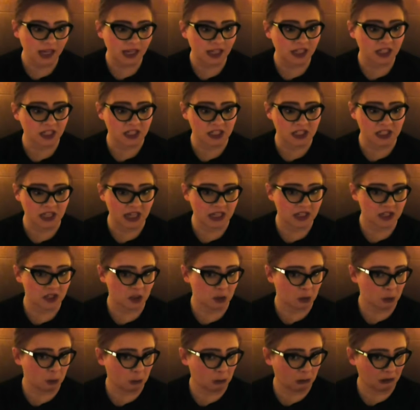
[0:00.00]
Because that's a
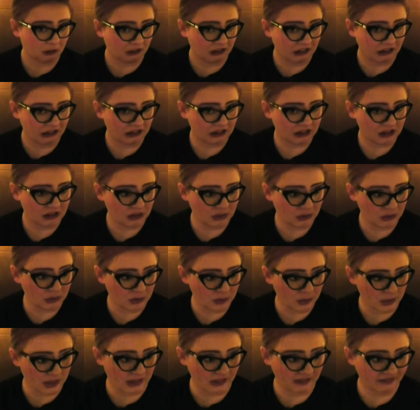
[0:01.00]
cool thing to do
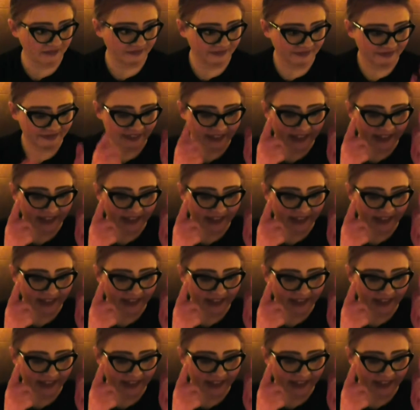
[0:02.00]
as well.